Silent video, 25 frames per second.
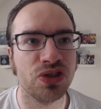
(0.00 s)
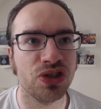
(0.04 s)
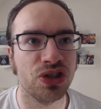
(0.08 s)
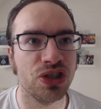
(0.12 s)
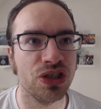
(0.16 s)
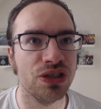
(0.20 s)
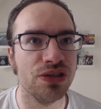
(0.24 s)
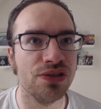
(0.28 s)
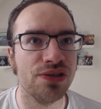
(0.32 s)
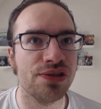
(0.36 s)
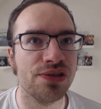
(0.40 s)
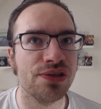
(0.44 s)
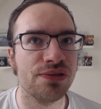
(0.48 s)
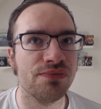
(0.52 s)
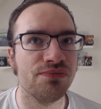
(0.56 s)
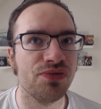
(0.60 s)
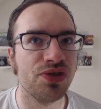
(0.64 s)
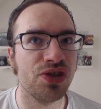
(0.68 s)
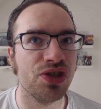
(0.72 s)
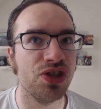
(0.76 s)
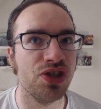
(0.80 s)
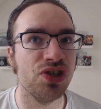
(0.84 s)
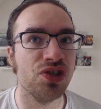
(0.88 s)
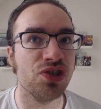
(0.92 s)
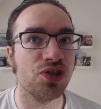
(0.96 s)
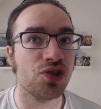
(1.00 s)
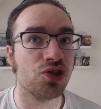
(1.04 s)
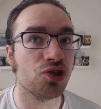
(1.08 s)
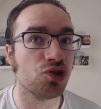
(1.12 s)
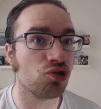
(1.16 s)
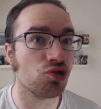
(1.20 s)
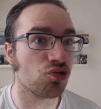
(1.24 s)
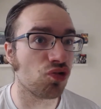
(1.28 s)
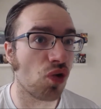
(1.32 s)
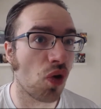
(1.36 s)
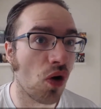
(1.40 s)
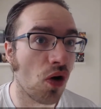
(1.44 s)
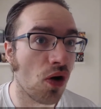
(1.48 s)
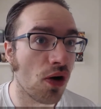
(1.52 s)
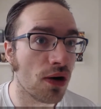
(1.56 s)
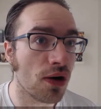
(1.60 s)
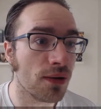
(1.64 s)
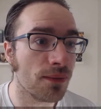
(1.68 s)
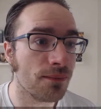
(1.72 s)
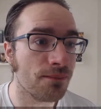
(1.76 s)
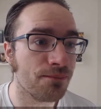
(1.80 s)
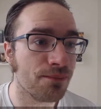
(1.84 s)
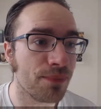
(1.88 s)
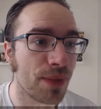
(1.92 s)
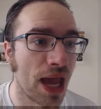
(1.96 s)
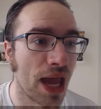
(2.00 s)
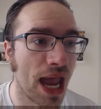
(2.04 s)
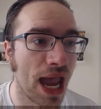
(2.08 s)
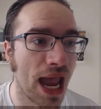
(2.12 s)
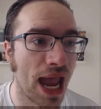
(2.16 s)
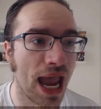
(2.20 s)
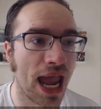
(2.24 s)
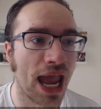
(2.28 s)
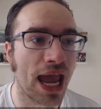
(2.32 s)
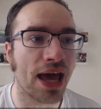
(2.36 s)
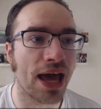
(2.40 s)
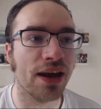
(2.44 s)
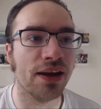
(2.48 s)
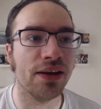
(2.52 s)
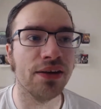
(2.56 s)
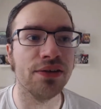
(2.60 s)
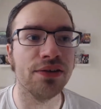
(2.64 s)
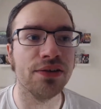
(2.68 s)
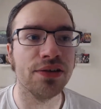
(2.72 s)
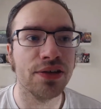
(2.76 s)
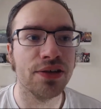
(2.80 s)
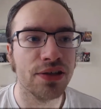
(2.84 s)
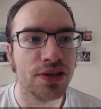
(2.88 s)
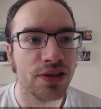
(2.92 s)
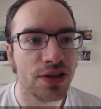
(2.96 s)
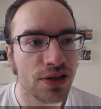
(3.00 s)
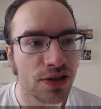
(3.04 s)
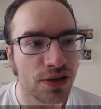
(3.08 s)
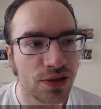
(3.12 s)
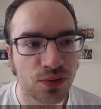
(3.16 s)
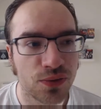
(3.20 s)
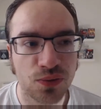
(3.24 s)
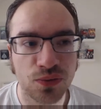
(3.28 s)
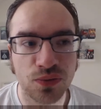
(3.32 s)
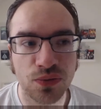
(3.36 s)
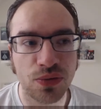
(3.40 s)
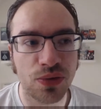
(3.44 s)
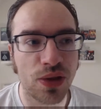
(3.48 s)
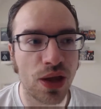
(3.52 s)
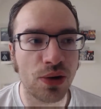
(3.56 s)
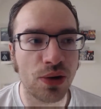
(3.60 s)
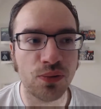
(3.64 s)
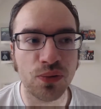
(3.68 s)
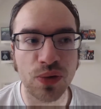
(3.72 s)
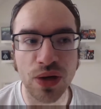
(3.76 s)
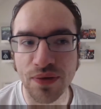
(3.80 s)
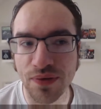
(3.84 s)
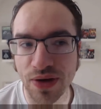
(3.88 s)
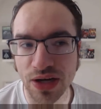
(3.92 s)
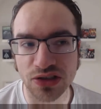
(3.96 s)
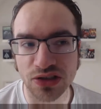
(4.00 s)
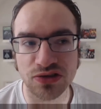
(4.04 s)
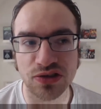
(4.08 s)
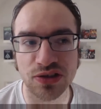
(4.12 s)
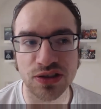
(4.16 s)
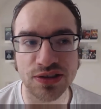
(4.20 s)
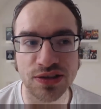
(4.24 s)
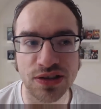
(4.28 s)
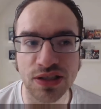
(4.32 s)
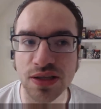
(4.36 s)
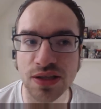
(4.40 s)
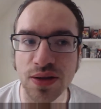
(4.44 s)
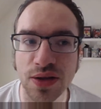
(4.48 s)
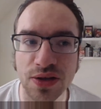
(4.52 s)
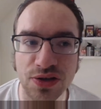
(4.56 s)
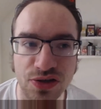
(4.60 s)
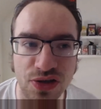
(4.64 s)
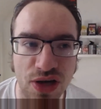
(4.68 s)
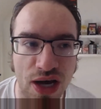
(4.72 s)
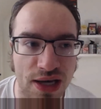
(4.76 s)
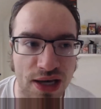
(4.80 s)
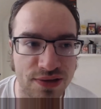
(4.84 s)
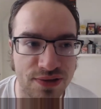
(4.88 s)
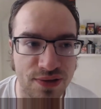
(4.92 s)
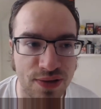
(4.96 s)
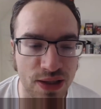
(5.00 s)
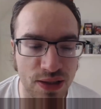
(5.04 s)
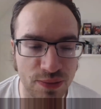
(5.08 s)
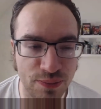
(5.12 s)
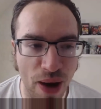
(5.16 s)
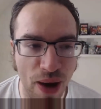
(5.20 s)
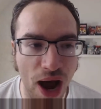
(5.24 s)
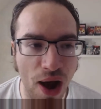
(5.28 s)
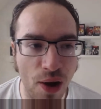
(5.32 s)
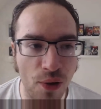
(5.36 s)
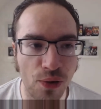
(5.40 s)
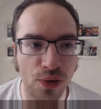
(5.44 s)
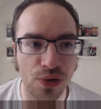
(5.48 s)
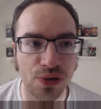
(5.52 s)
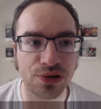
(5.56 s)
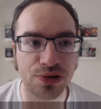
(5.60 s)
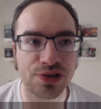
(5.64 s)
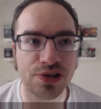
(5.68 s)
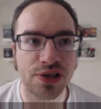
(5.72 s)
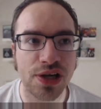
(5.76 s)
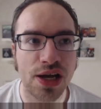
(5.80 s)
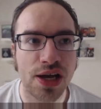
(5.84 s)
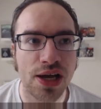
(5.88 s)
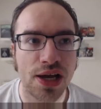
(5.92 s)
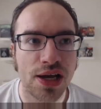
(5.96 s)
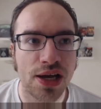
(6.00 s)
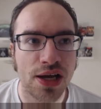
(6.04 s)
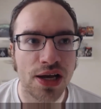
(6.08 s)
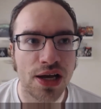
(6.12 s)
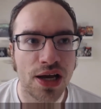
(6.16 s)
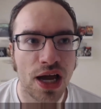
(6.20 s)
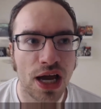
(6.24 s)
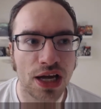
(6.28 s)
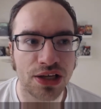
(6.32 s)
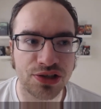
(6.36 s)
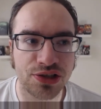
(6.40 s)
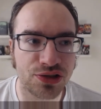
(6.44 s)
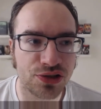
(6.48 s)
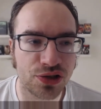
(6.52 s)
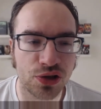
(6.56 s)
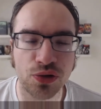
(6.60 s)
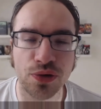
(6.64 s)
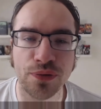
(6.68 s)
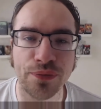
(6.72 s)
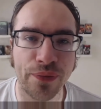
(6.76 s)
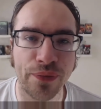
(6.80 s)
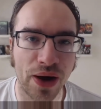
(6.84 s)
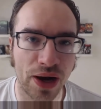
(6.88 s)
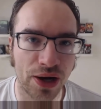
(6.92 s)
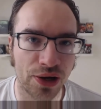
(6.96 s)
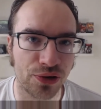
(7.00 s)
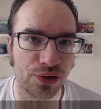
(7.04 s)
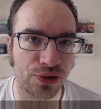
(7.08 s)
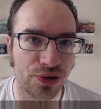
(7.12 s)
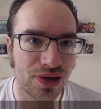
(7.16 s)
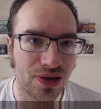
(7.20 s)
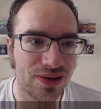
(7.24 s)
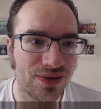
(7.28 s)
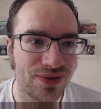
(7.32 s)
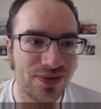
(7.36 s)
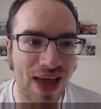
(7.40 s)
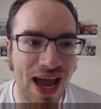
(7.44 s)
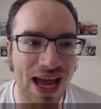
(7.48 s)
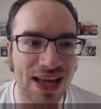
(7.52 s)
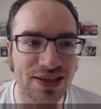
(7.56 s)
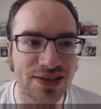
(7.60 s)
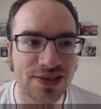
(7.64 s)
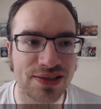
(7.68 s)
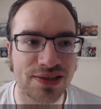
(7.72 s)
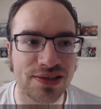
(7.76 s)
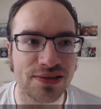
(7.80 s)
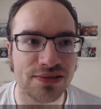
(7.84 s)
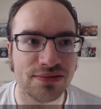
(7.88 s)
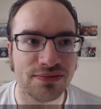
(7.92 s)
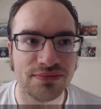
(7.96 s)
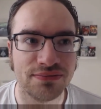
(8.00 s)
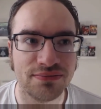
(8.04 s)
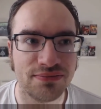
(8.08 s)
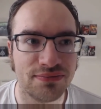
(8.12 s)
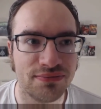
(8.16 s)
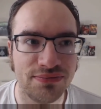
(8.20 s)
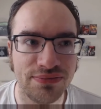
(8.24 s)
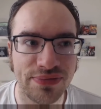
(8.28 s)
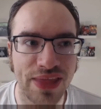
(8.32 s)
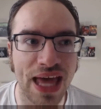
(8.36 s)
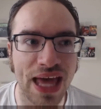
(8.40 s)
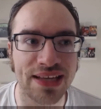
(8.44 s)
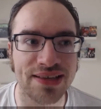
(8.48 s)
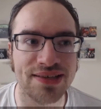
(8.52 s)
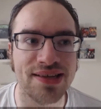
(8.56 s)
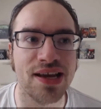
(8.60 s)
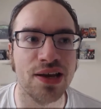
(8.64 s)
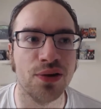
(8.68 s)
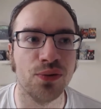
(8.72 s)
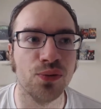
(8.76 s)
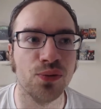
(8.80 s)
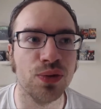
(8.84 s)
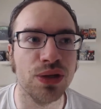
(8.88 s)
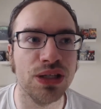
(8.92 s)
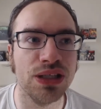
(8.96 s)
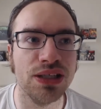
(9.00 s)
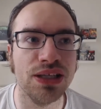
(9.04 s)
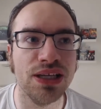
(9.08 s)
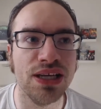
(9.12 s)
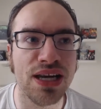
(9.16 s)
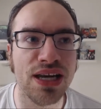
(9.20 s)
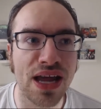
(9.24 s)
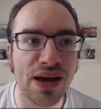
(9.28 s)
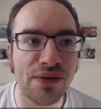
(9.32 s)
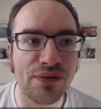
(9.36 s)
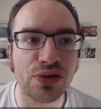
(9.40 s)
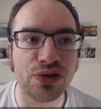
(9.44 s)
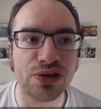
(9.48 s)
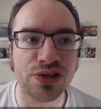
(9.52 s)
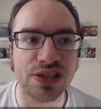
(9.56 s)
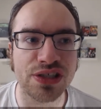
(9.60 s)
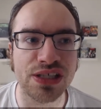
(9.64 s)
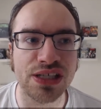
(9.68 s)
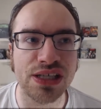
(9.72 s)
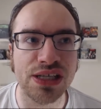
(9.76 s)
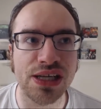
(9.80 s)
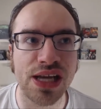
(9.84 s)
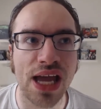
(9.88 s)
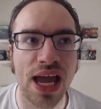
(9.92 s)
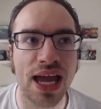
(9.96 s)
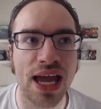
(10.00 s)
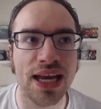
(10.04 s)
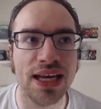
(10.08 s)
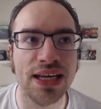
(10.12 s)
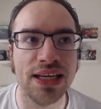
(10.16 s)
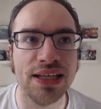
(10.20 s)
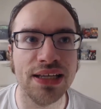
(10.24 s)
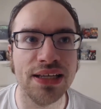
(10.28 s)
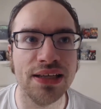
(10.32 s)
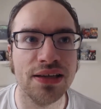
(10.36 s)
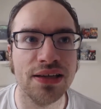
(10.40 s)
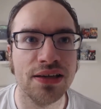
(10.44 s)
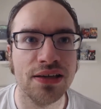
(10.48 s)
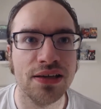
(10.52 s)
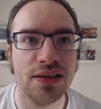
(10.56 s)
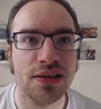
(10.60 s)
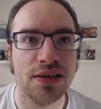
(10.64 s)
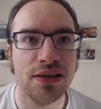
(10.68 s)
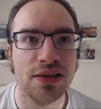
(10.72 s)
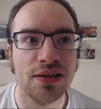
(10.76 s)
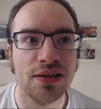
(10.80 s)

she's she's strong and then we eventually see that she has these powers and she's a good fighter that's that's it we never see any